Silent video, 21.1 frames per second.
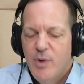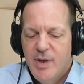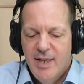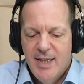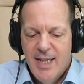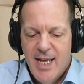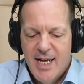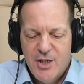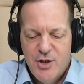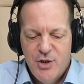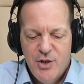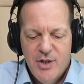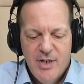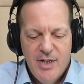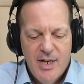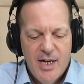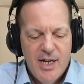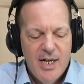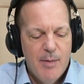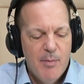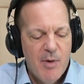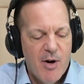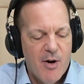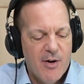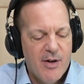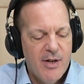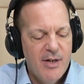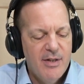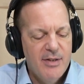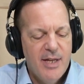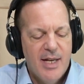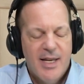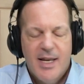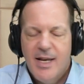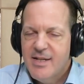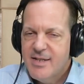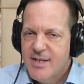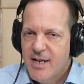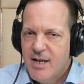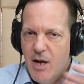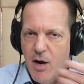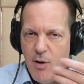election in America. Like I
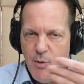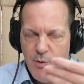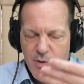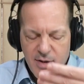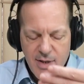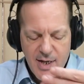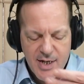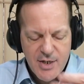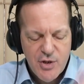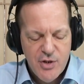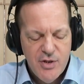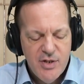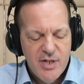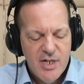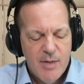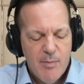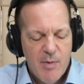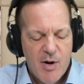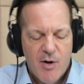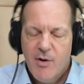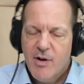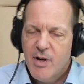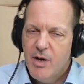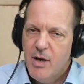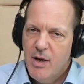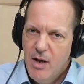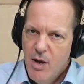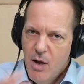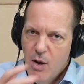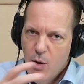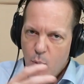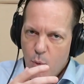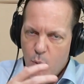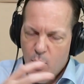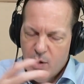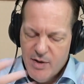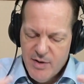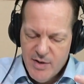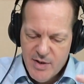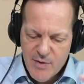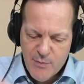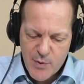said, our elections in America,
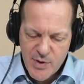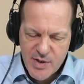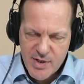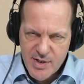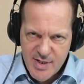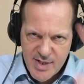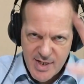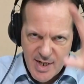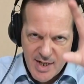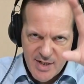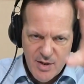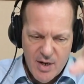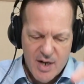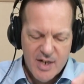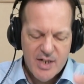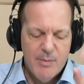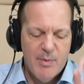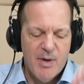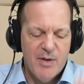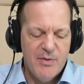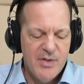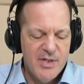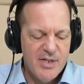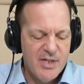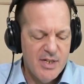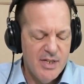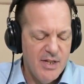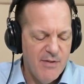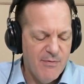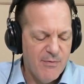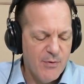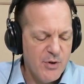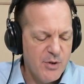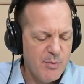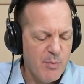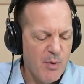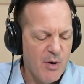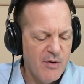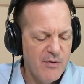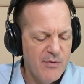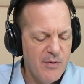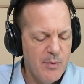one of the differences, I talked about this in the first
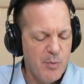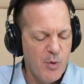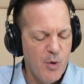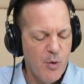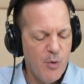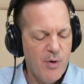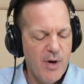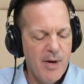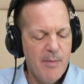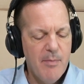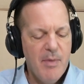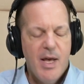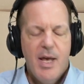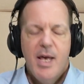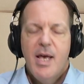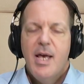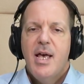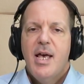part of the program,